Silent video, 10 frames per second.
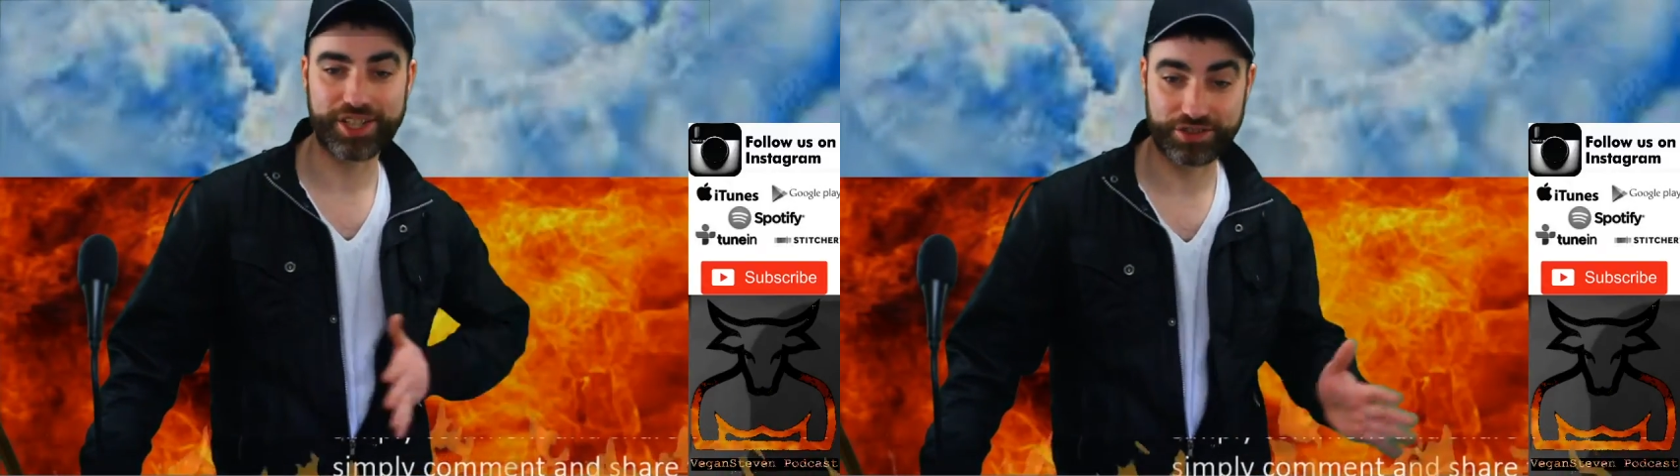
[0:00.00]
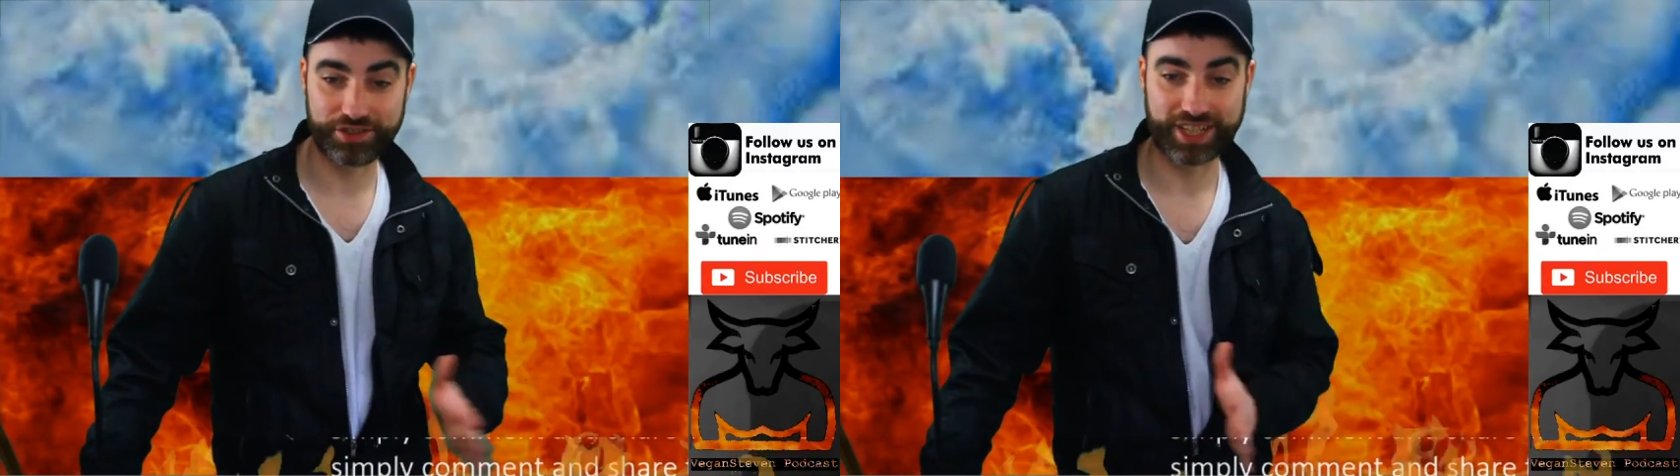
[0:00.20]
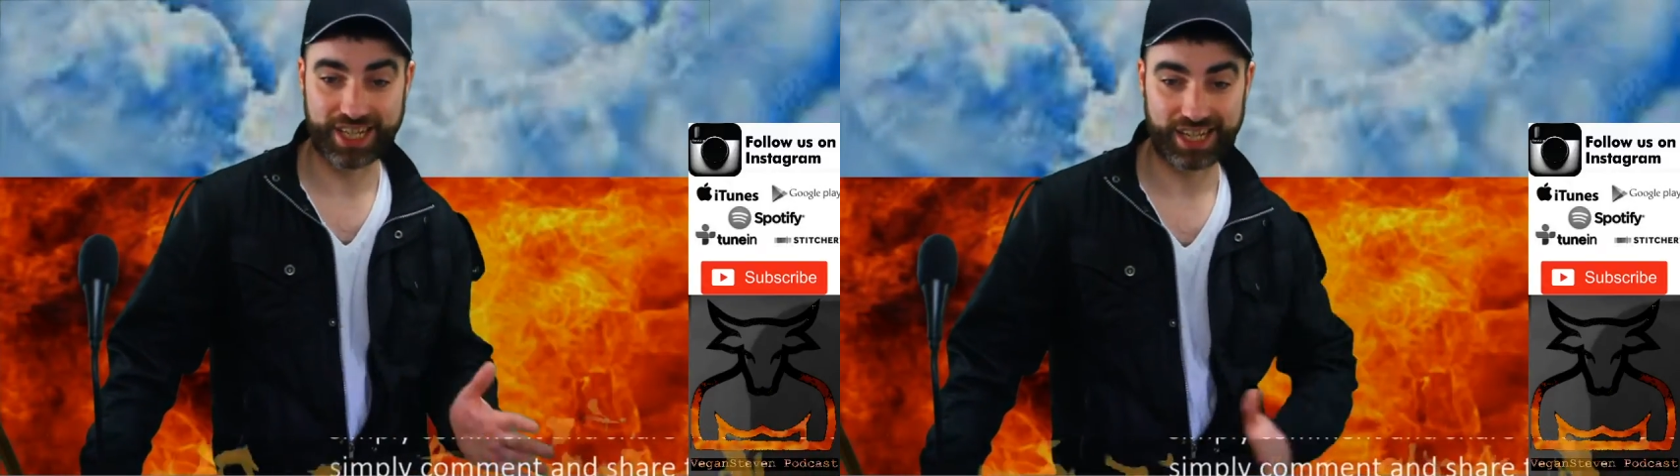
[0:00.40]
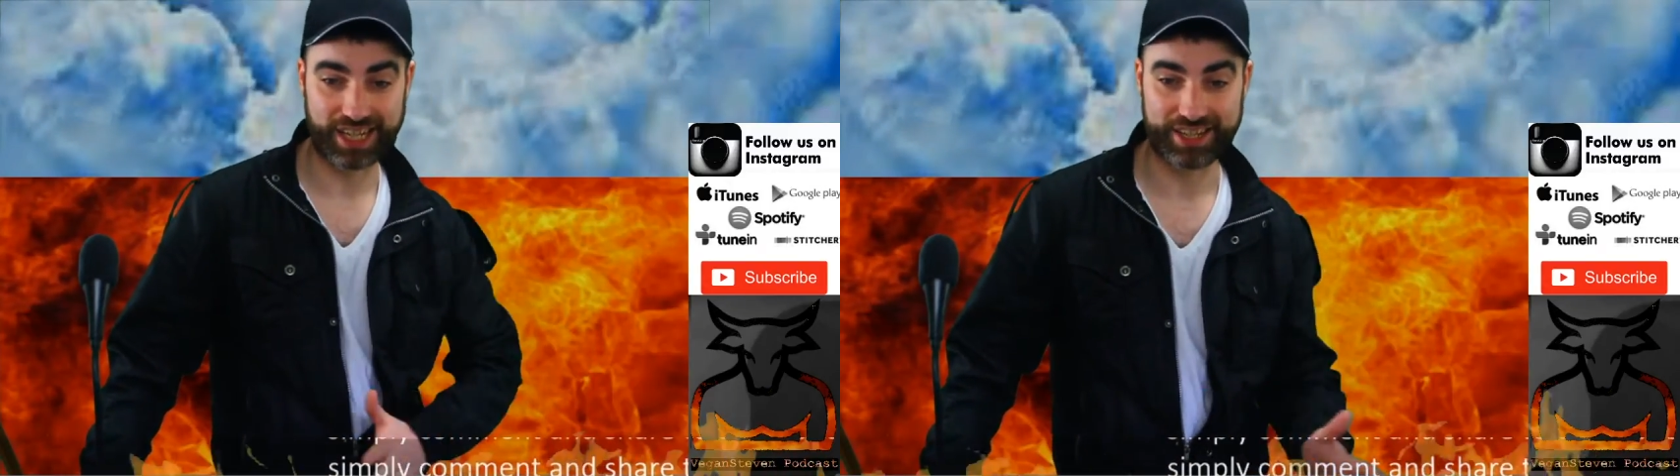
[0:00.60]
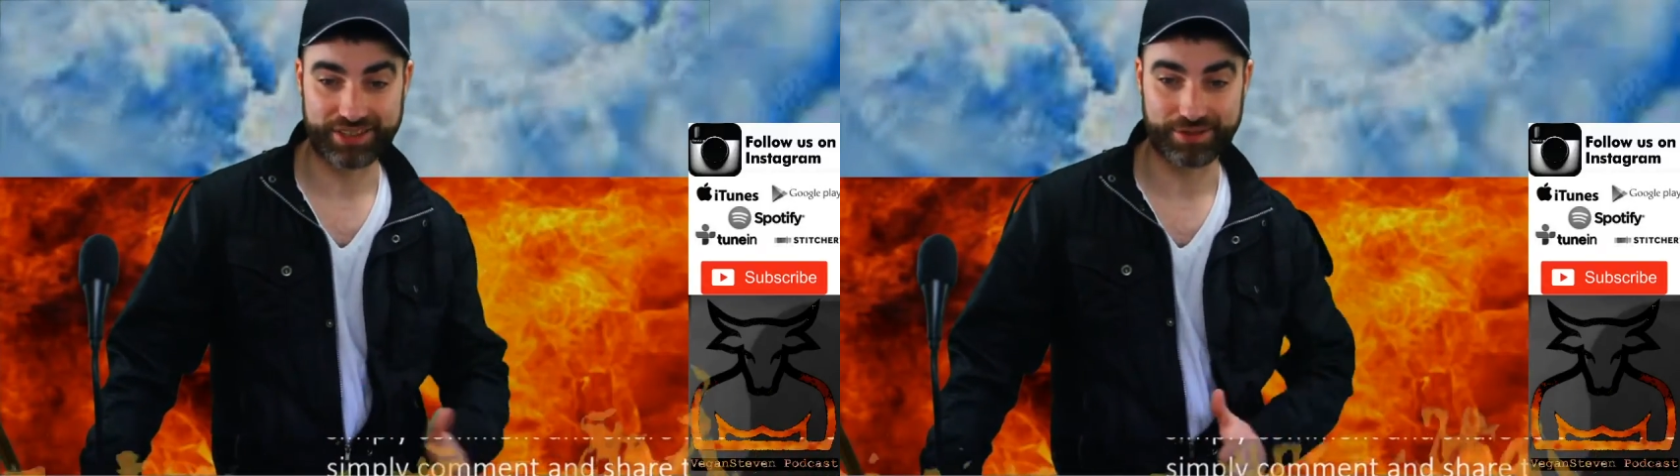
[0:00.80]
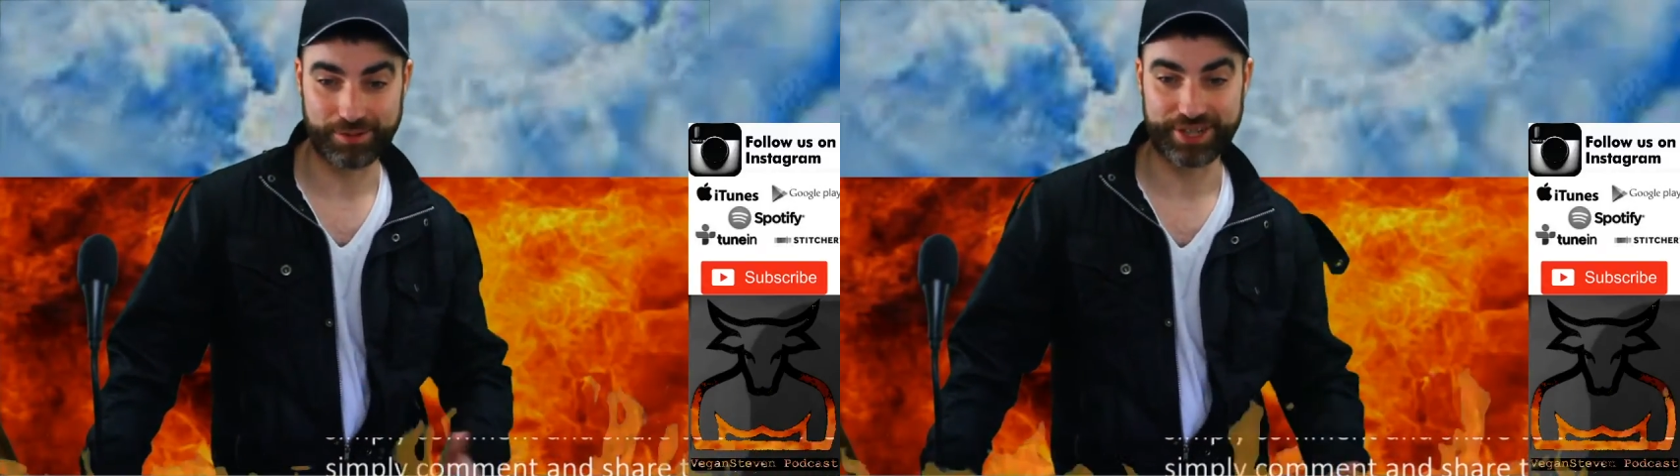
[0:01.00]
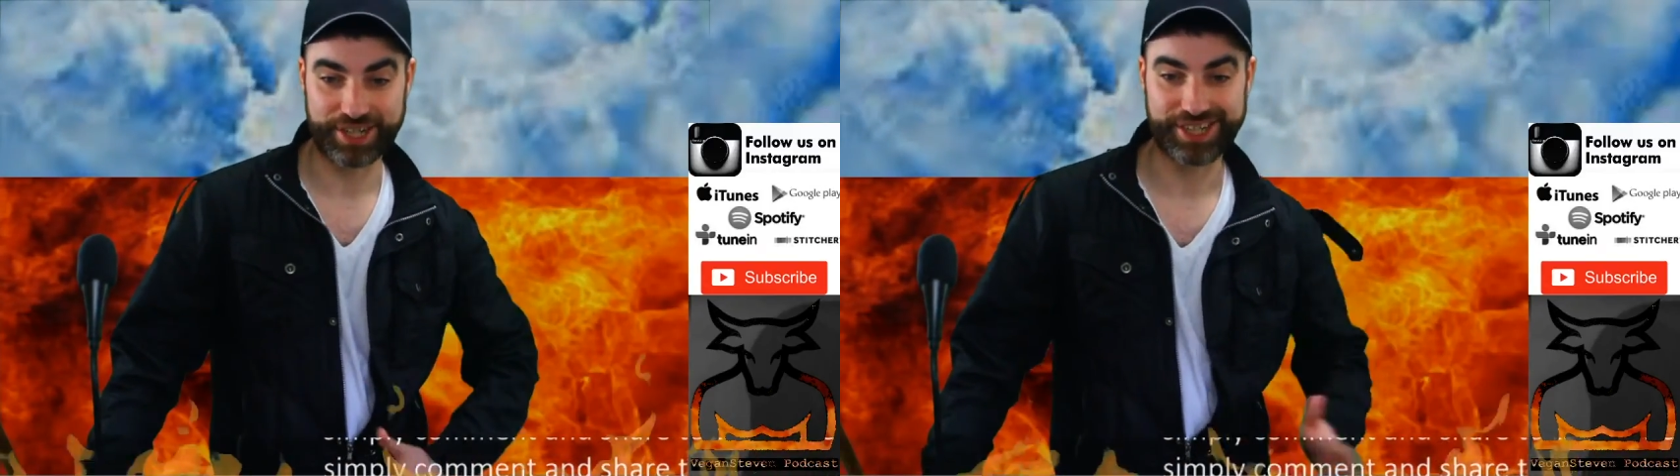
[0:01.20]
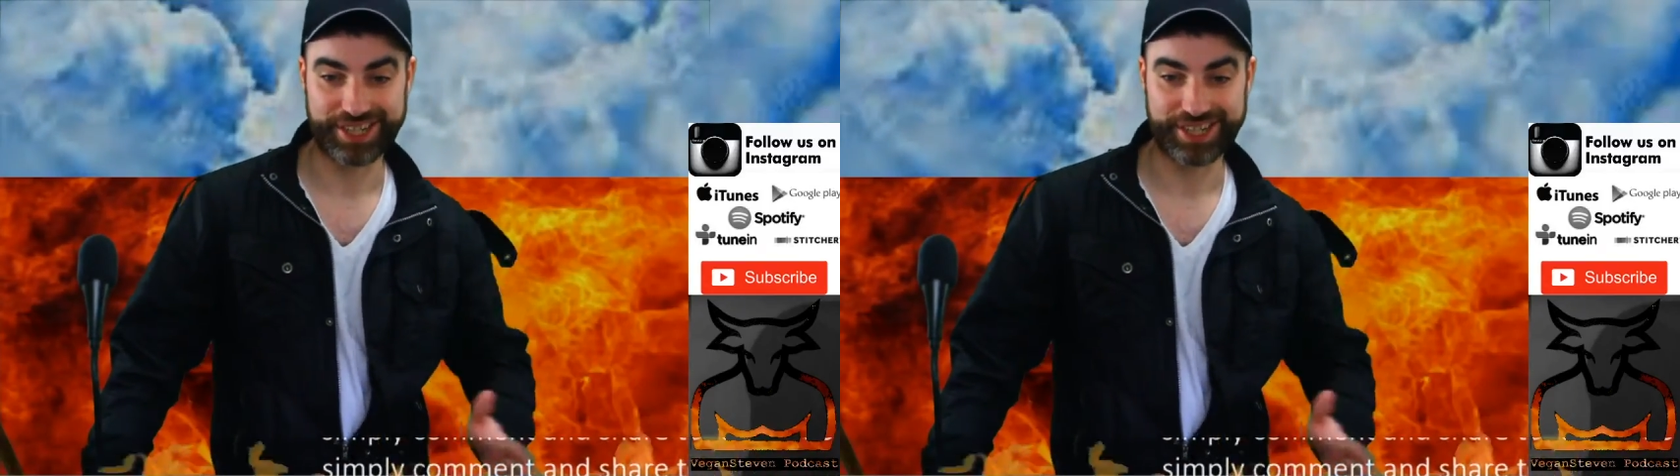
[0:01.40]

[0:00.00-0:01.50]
is just that glass of water.